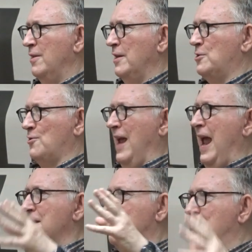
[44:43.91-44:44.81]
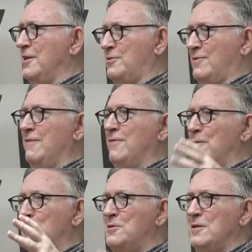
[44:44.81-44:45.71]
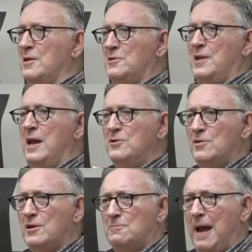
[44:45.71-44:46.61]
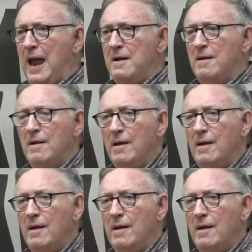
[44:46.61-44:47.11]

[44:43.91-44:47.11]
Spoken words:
this revolutionary, this dangerous man.